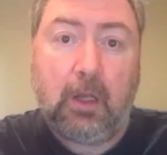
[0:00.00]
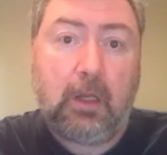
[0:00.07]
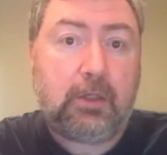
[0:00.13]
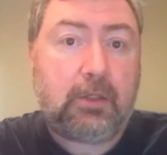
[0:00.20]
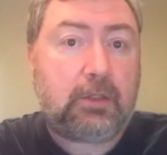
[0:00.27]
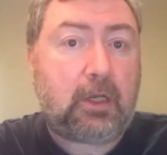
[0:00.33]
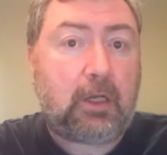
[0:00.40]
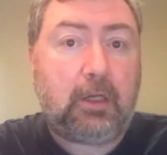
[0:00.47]

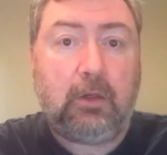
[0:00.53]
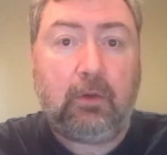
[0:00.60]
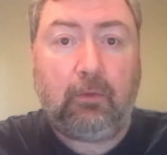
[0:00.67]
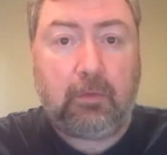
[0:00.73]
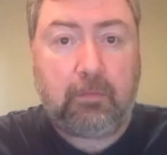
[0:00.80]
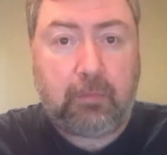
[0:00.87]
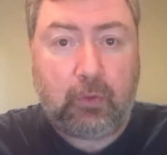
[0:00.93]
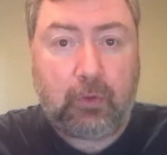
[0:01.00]
Say you're
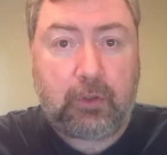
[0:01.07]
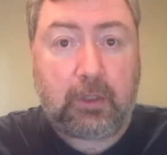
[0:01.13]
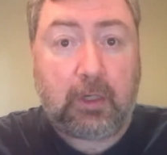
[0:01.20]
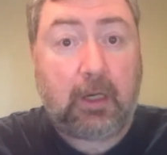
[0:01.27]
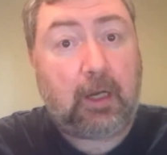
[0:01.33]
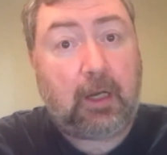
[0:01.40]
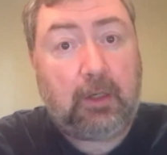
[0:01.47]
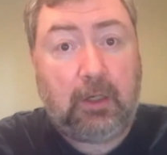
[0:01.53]
a
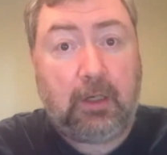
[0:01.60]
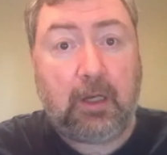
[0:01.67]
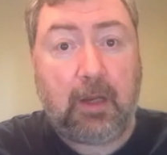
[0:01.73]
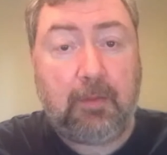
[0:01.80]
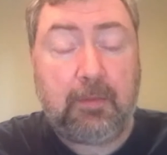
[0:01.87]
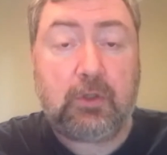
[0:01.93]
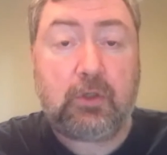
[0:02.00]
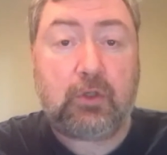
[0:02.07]
butcher and your
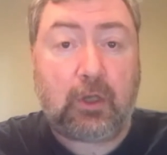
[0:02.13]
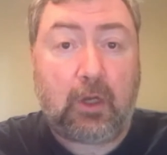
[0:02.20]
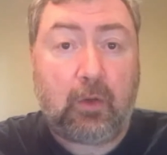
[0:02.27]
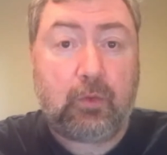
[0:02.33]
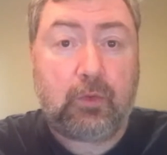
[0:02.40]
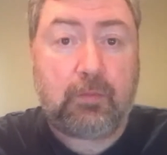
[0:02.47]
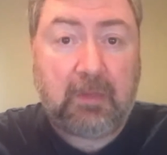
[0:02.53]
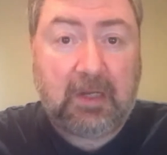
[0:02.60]
name is
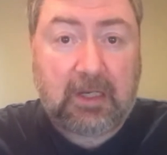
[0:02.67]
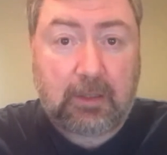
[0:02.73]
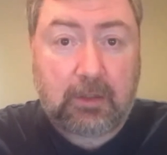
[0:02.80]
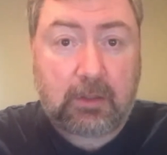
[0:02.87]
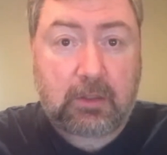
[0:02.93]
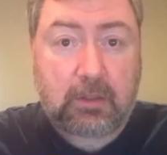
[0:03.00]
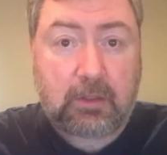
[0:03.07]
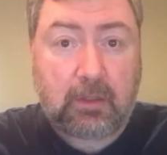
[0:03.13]
Joe's
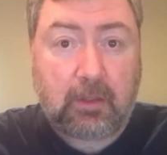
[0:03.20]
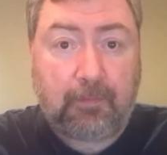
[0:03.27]
Meats.